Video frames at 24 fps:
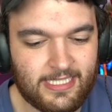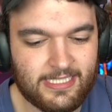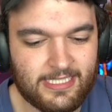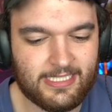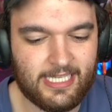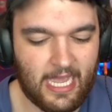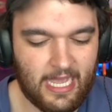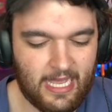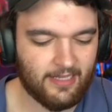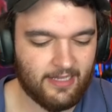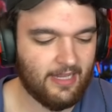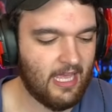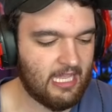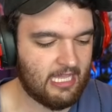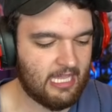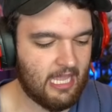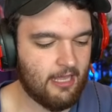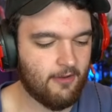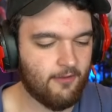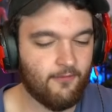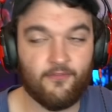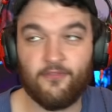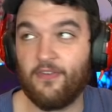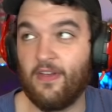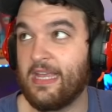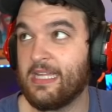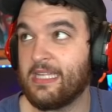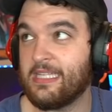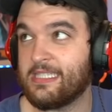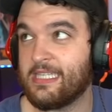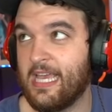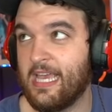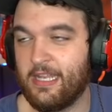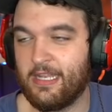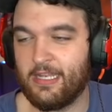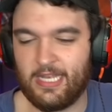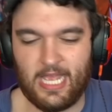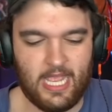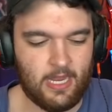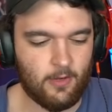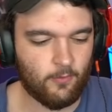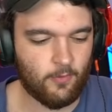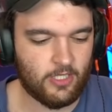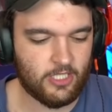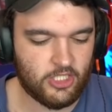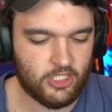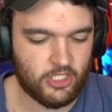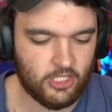is kind of like Hidden Fates in
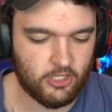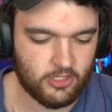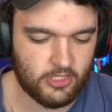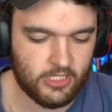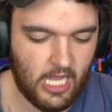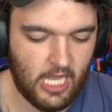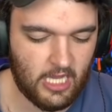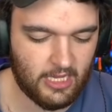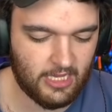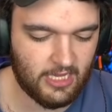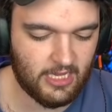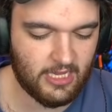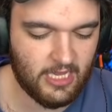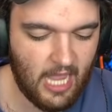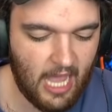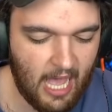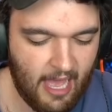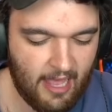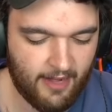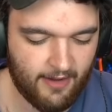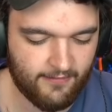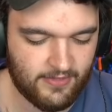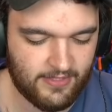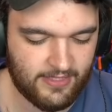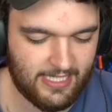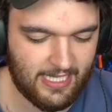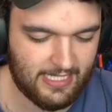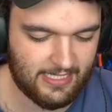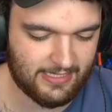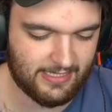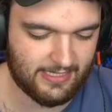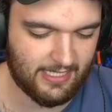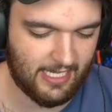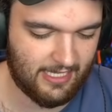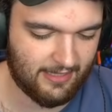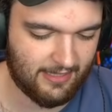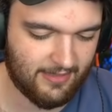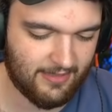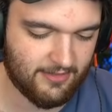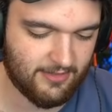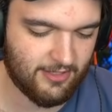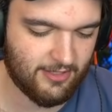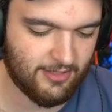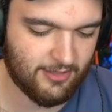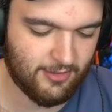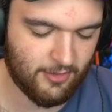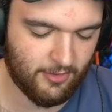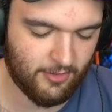in which there's a lot of sets. Like there's
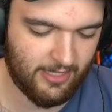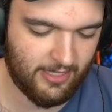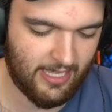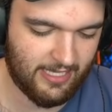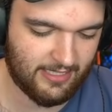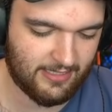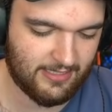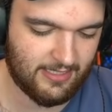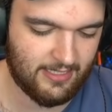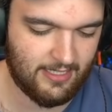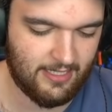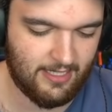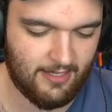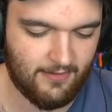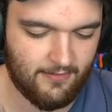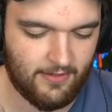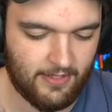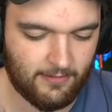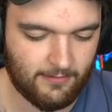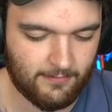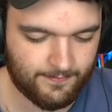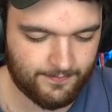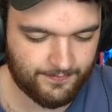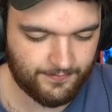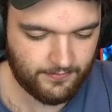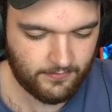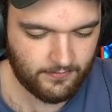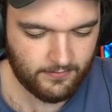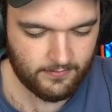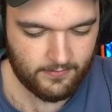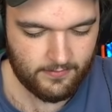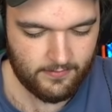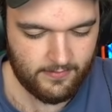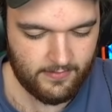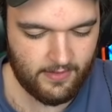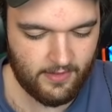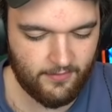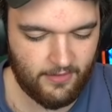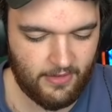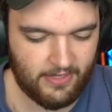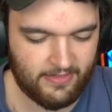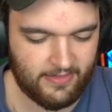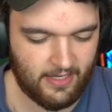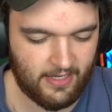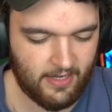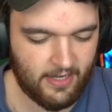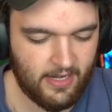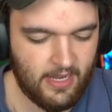the Snorlax and Eevee
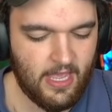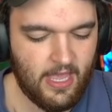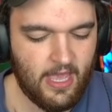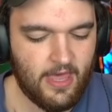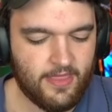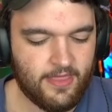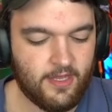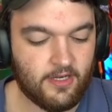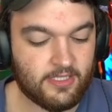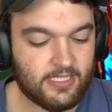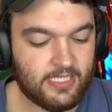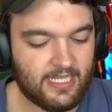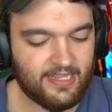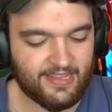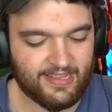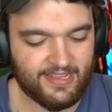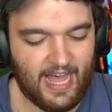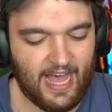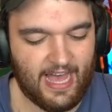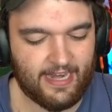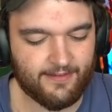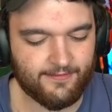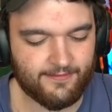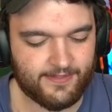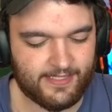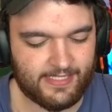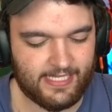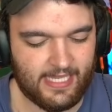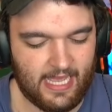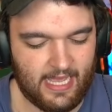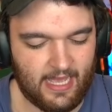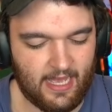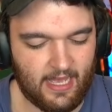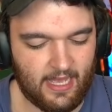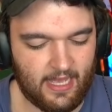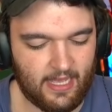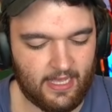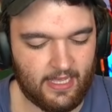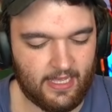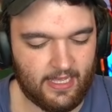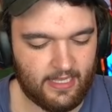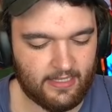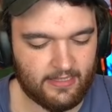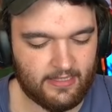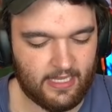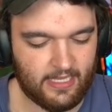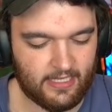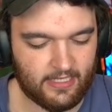right there. There's a lot of set
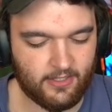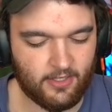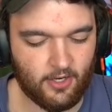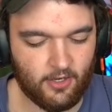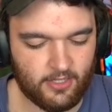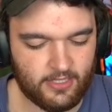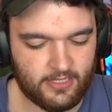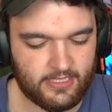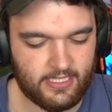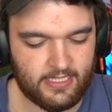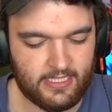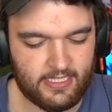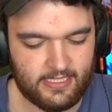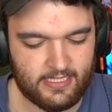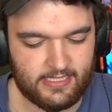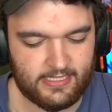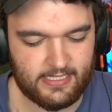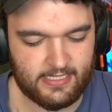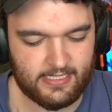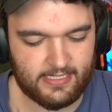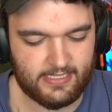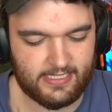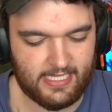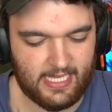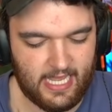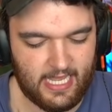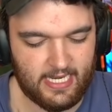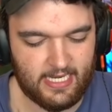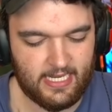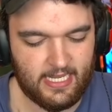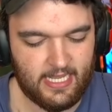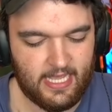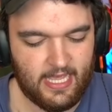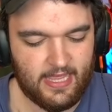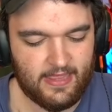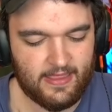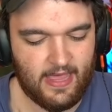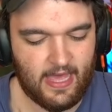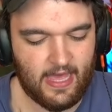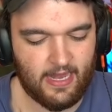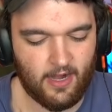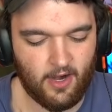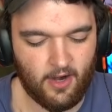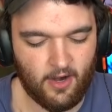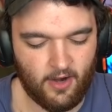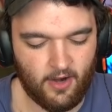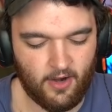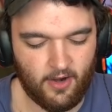uh like cards in this set that
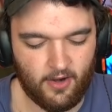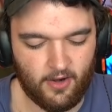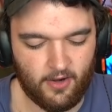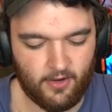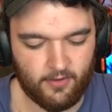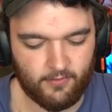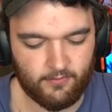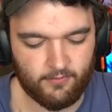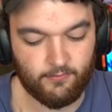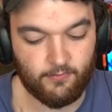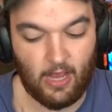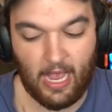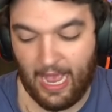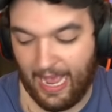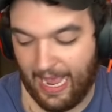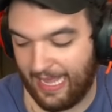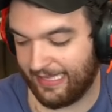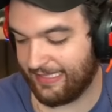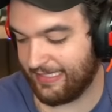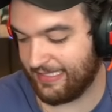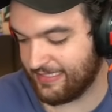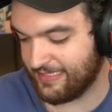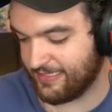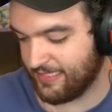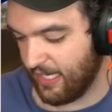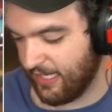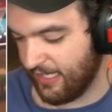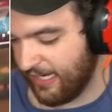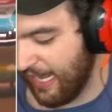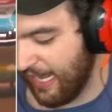are highly sought